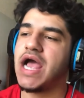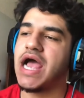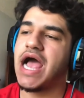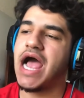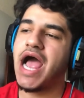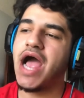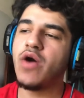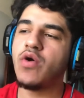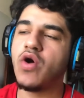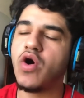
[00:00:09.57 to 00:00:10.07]

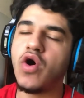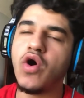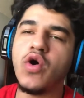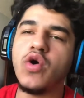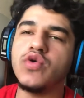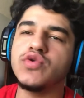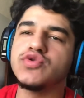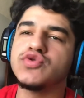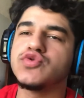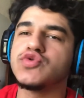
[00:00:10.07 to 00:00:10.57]
how
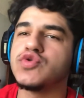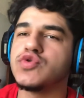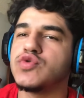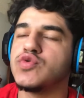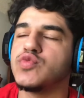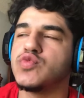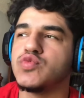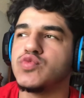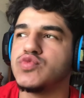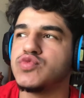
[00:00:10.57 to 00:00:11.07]
old
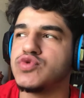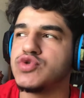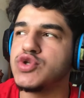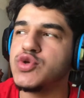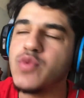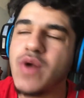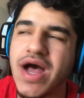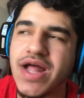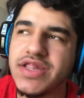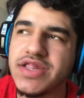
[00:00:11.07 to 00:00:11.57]

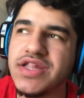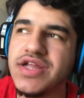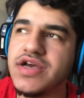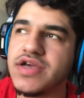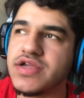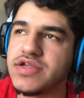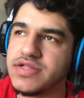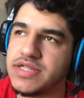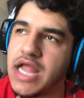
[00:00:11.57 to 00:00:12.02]
do I look?